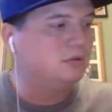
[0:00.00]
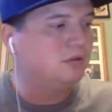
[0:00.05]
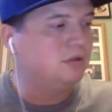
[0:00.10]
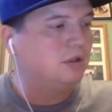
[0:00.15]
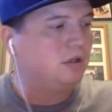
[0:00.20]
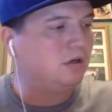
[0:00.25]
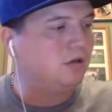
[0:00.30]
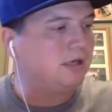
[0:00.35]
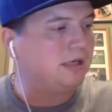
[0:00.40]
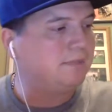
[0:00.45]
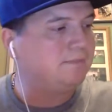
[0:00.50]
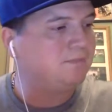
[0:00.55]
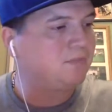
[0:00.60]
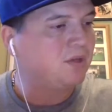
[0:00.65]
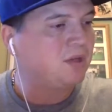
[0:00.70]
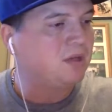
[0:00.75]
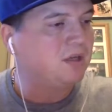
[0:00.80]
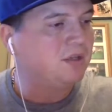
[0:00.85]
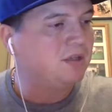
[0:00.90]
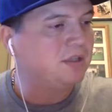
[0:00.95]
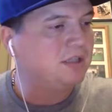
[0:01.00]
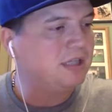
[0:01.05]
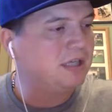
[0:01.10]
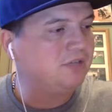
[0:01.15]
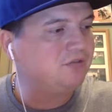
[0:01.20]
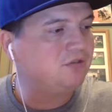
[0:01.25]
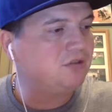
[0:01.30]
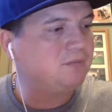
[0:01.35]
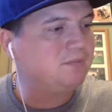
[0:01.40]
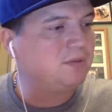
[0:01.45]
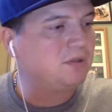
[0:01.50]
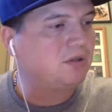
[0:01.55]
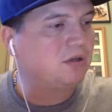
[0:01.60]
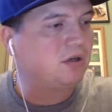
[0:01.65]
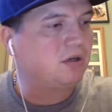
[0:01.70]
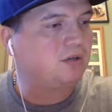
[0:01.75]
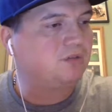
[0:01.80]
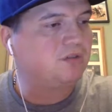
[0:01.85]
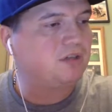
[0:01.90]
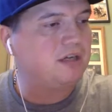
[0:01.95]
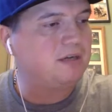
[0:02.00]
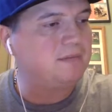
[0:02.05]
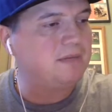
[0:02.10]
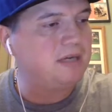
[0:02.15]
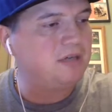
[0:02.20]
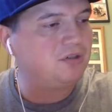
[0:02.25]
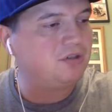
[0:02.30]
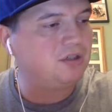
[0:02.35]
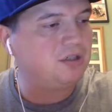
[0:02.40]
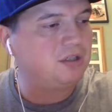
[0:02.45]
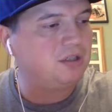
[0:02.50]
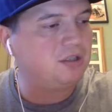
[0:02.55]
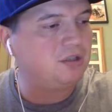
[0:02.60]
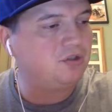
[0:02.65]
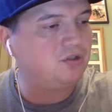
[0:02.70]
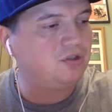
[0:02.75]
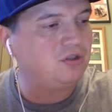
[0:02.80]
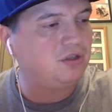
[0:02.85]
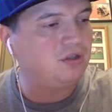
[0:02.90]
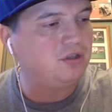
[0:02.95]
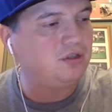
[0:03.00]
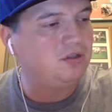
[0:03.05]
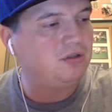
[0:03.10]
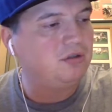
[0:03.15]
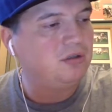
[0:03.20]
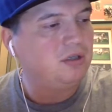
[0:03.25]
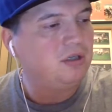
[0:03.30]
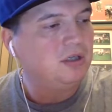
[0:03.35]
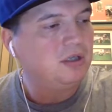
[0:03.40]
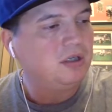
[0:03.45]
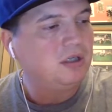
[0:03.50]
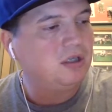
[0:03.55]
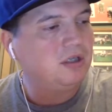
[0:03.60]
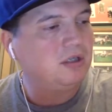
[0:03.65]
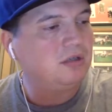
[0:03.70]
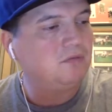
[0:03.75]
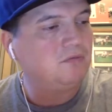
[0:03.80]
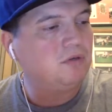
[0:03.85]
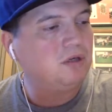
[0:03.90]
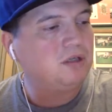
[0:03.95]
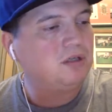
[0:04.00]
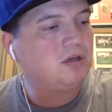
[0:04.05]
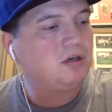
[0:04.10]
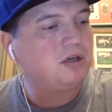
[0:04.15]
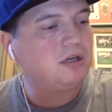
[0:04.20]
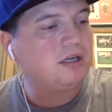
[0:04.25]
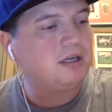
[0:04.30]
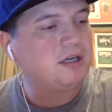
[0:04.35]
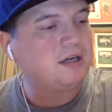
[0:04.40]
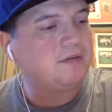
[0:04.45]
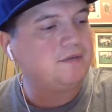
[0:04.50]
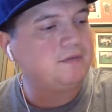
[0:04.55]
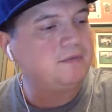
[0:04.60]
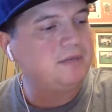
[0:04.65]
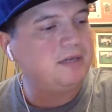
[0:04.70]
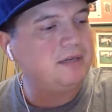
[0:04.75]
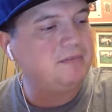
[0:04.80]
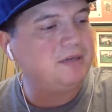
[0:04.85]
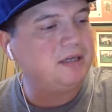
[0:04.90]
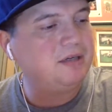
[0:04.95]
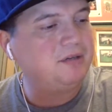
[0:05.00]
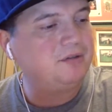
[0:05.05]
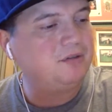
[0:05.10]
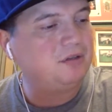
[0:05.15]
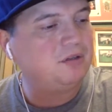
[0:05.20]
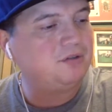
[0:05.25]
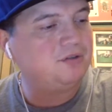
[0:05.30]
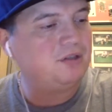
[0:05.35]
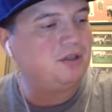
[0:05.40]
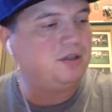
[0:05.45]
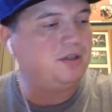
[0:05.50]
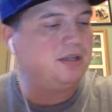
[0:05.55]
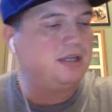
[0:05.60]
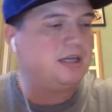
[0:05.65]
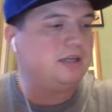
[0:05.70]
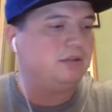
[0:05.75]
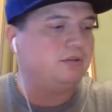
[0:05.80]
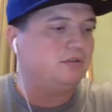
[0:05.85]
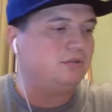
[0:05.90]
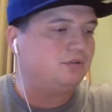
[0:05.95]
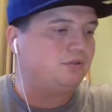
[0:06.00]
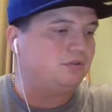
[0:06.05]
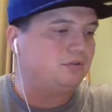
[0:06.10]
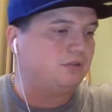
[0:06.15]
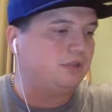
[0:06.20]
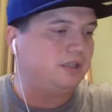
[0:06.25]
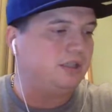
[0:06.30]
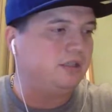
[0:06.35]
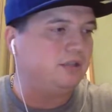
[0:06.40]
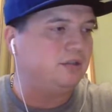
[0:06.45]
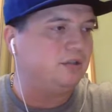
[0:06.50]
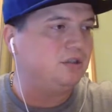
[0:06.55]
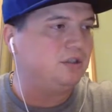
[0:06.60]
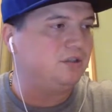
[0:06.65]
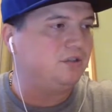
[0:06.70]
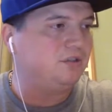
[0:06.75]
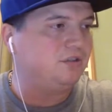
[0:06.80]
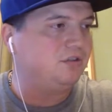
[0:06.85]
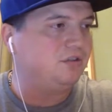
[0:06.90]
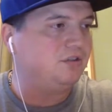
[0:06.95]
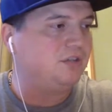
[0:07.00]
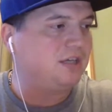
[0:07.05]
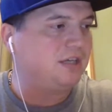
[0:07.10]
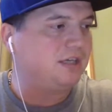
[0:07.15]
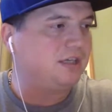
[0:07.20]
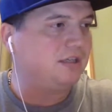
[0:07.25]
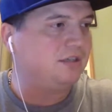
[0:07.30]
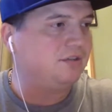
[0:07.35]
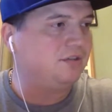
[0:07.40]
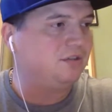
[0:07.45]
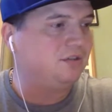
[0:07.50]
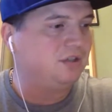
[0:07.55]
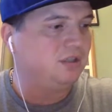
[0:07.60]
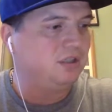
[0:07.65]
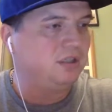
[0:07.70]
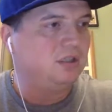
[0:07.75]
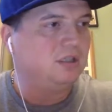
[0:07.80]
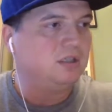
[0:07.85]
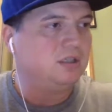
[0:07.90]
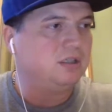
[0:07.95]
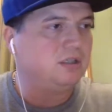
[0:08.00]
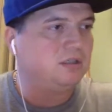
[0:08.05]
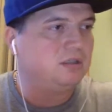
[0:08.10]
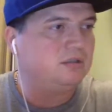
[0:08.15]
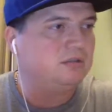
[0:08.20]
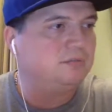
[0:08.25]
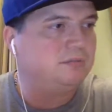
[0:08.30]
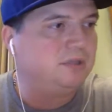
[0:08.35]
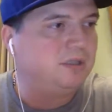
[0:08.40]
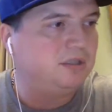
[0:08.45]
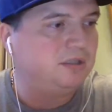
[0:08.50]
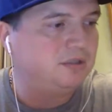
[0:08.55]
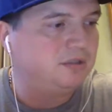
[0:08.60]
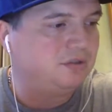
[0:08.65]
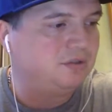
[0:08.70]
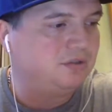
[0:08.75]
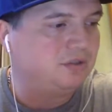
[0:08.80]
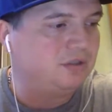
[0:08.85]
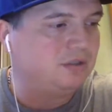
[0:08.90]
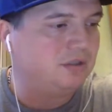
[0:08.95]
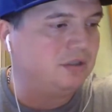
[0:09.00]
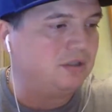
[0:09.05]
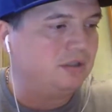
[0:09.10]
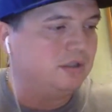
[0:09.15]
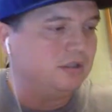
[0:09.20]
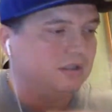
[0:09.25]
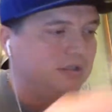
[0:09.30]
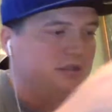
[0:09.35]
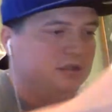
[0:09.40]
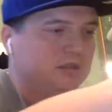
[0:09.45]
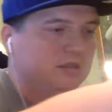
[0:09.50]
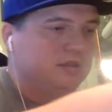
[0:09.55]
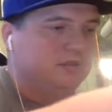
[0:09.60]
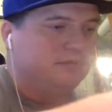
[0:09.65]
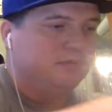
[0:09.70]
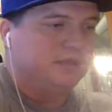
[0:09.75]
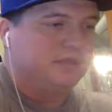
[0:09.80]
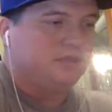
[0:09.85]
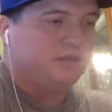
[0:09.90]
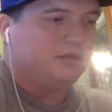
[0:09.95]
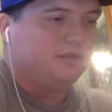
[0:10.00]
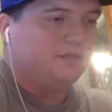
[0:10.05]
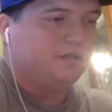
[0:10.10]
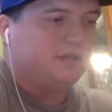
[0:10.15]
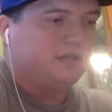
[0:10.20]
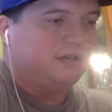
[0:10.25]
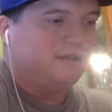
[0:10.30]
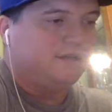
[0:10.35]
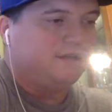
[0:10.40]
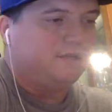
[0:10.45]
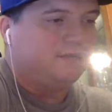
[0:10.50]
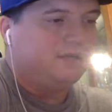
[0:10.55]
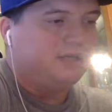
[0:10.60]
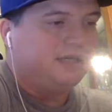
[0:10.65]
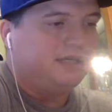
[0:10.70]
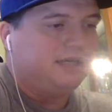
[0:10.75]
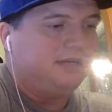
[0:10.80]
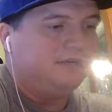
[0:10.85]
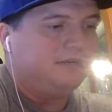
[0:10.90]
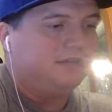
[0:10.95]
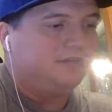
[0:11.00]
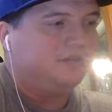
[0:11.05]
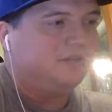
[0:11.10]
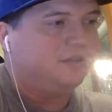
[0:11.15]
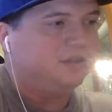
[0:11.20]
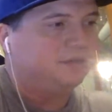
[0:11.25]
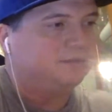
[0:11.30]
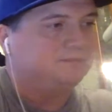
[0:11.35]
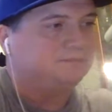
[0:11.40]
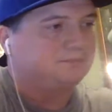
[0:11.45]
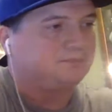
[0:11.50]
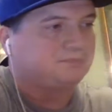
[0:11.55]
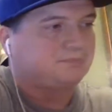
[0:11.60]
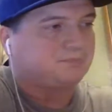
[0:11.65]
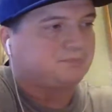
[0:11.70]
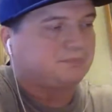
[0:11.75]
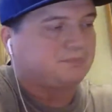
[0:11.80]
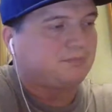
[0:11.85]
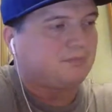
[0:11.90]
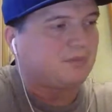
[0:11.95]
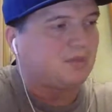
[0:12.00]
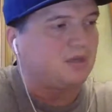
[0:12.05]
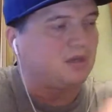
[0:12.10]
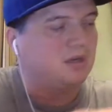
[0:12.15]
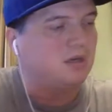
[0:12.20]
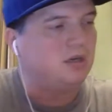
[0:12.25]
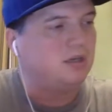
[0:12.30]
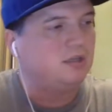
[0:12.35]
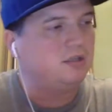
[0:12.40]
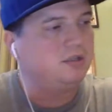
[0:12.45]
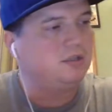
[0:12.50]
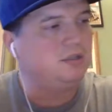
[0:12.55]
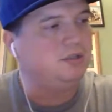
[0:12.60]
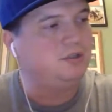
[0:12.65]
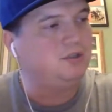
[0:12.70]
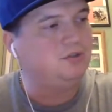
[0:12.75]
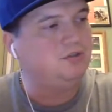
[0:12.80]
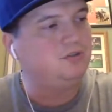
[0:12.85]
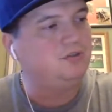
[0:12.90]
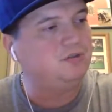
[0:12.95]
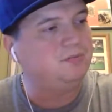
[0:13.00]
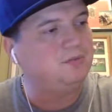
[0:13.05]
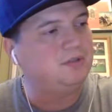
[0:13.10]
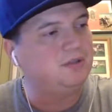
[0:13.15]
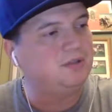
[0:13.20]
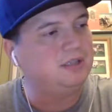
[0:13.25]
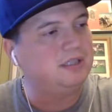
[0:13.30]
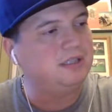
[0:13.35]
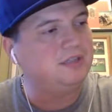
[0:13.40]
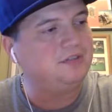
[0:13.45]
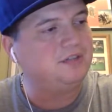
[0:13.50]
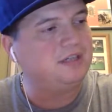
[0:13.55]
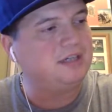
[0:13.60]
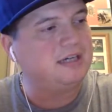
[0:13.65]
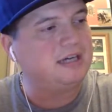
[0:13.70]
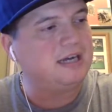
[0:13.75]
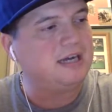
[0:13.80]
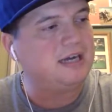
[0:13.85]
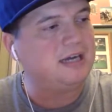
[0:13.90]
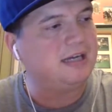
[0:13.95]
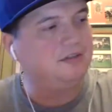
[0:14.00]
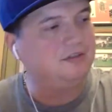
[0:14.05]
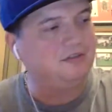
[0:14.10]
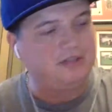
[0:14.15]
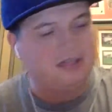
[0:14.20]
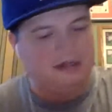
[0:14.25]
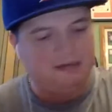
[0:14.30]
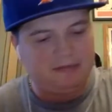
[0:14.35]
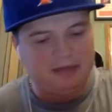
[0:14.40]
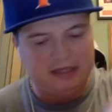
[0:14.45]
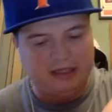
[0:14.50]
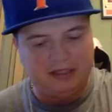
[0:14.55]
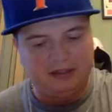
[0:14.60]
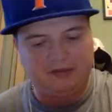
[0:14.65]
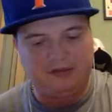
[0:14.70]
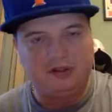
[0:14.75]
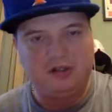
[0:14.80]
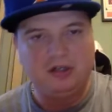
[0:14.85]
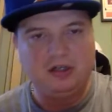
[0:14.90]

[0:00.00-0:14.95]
all right, the next group of cards I'm actually going to show you. One card I got from eBay, so I'll tell you that little story here in just a second. My cards kind of fell, but anyway, so on YouTube there is a guy. His name is